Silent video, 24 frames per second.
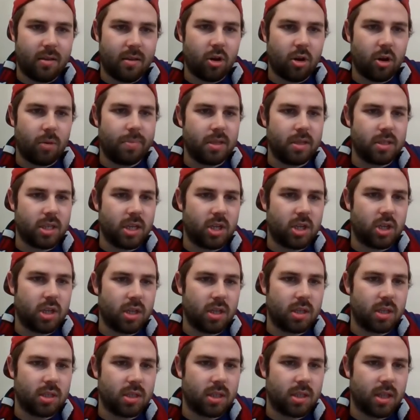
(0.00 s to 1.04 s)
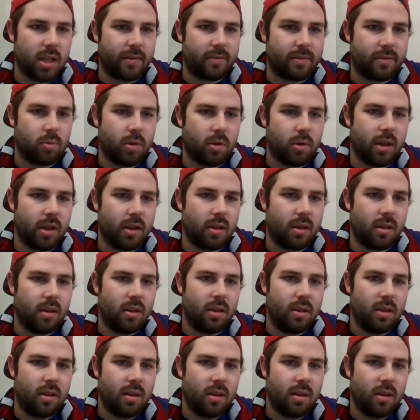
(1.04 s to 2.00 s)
All positions, left wing.